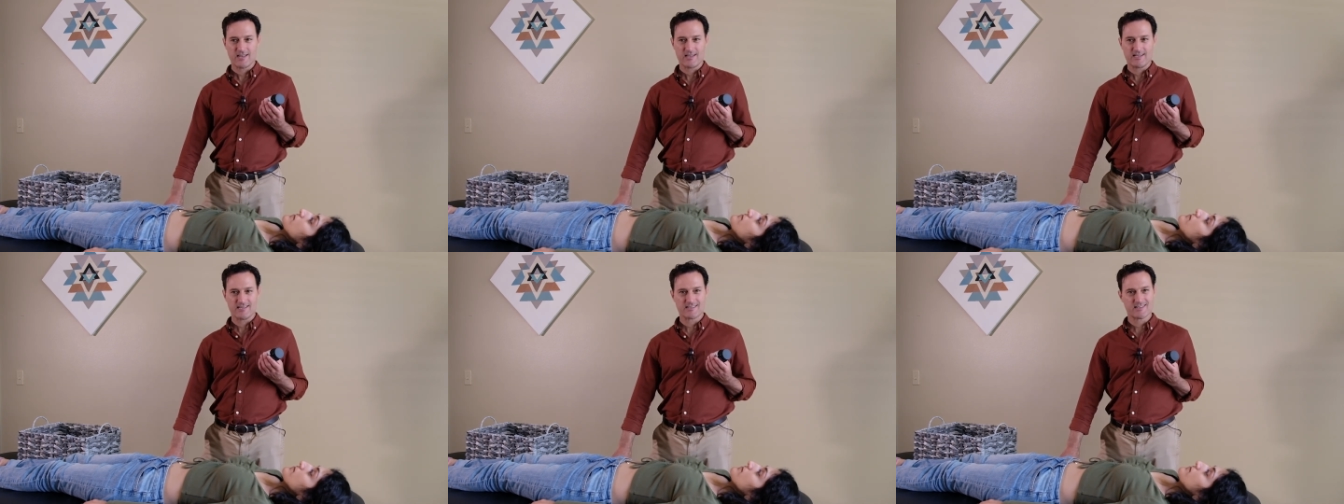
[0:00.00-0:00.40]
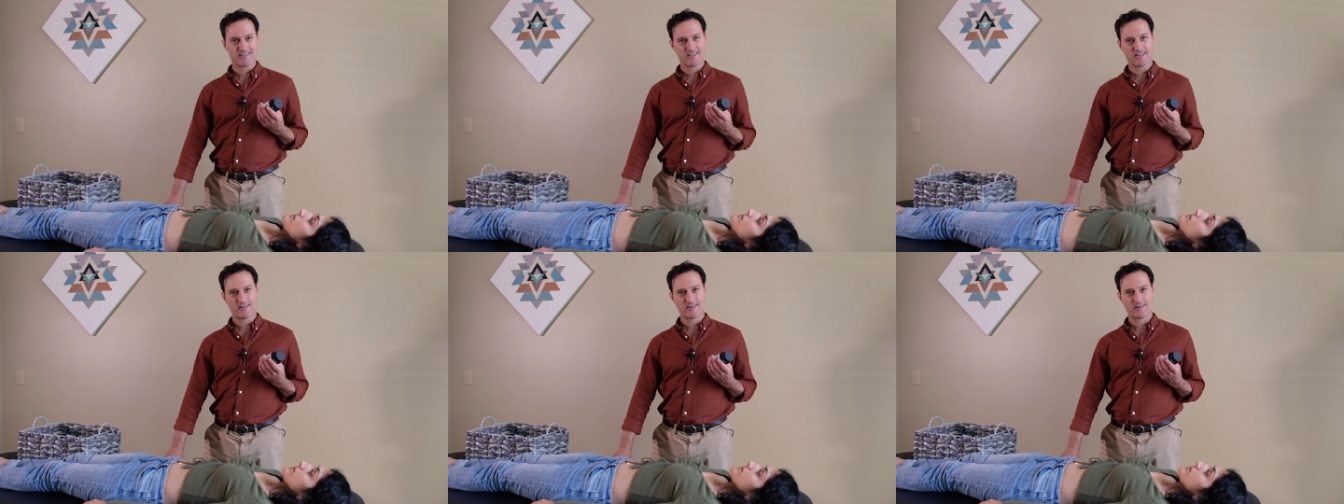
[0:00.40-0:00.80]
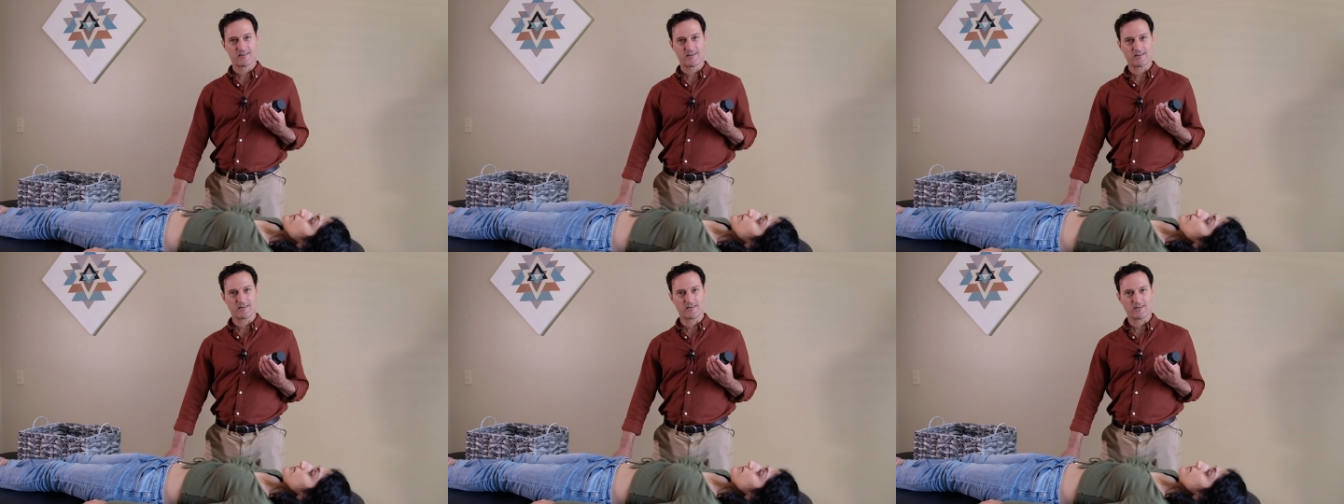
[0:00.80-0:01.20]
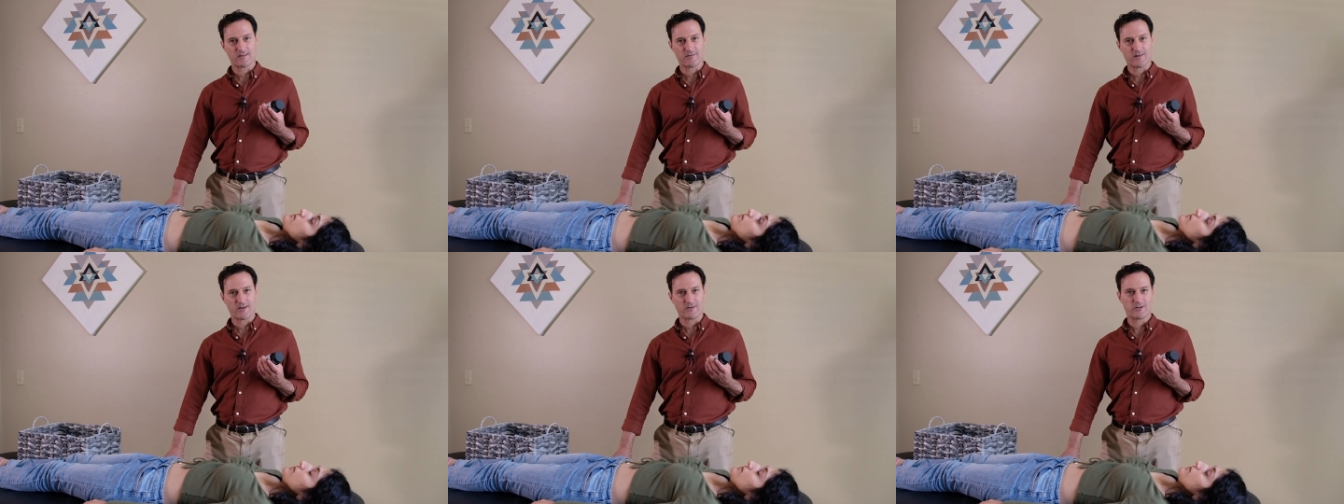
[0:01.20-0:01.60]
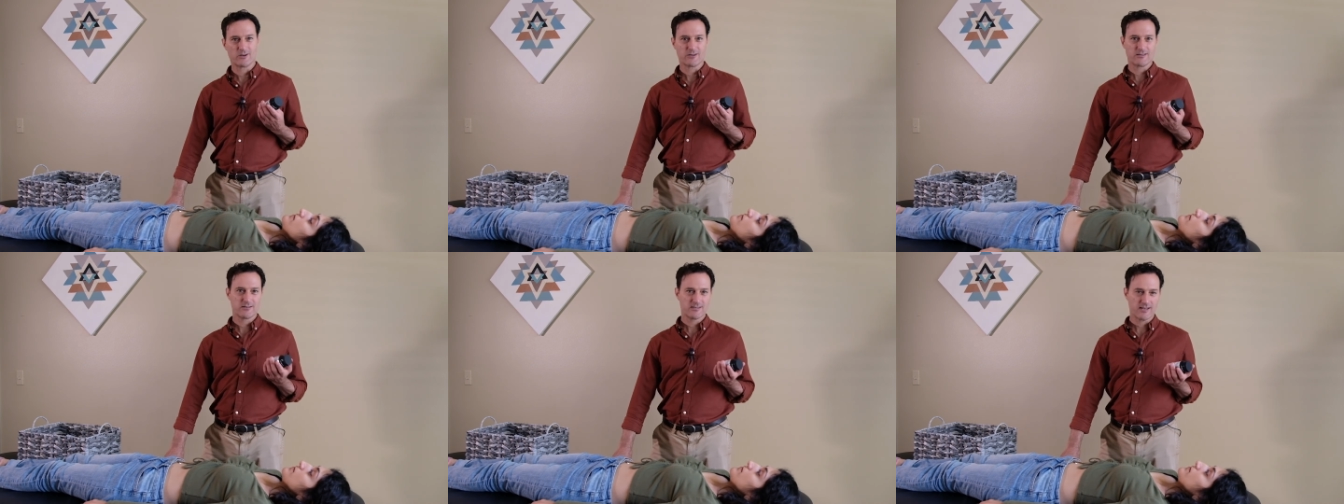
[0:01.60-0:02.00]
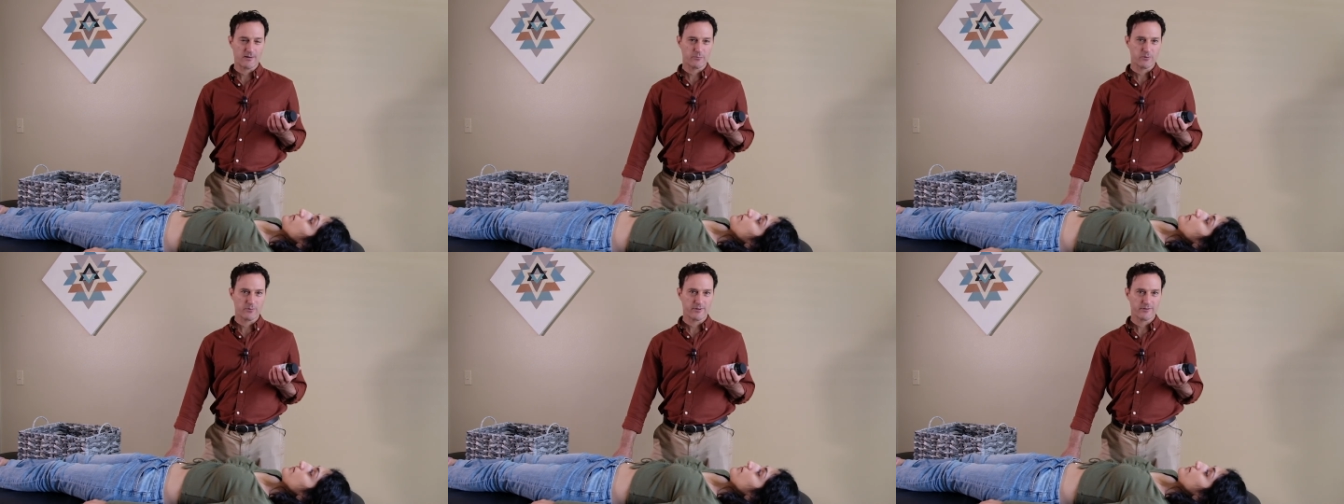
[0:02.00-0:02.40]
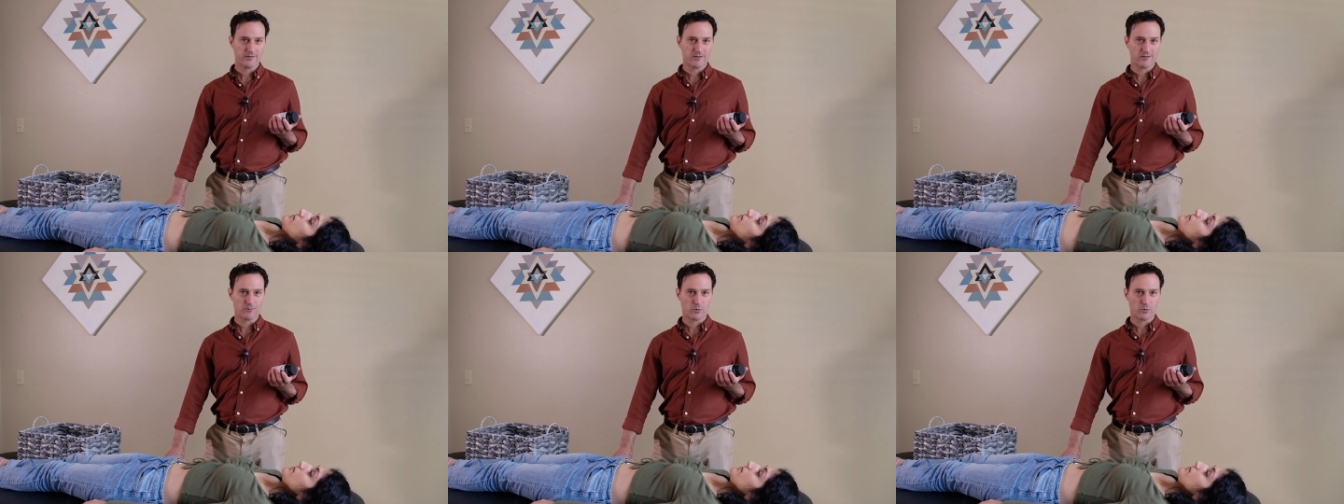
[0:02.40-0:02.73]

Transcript: is this a good supplement